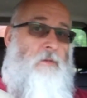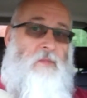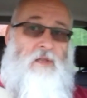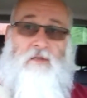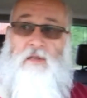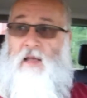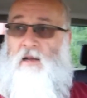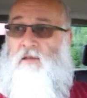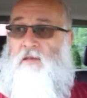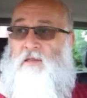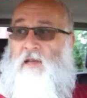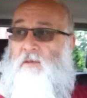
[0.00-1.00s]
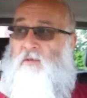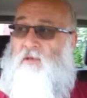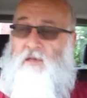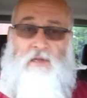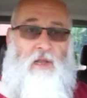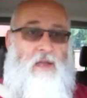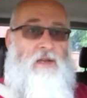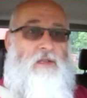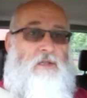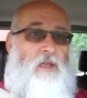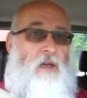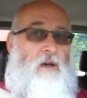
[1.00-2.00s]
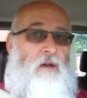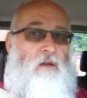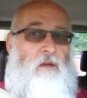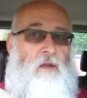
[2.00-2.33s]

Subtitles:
Exactly the same on this lady's car.